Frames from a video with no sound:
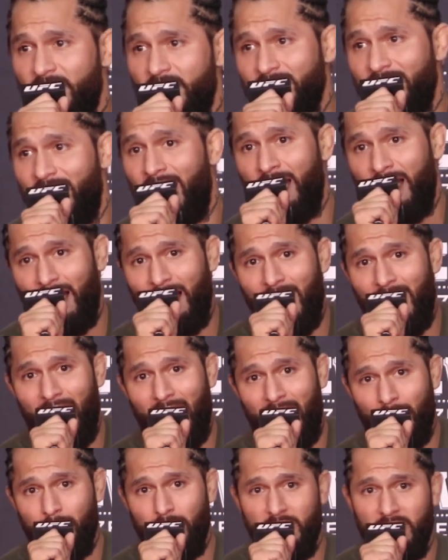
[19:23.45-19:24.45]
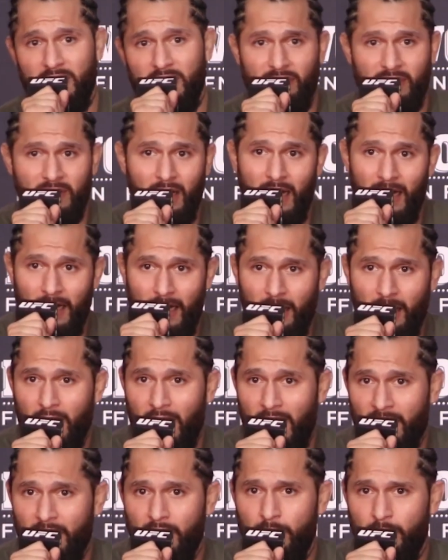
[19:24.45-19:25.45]
Because I believe in, a
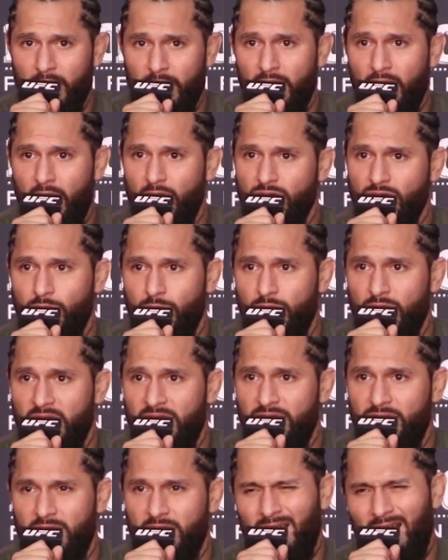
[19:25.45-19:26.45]
lot of the media also believed it.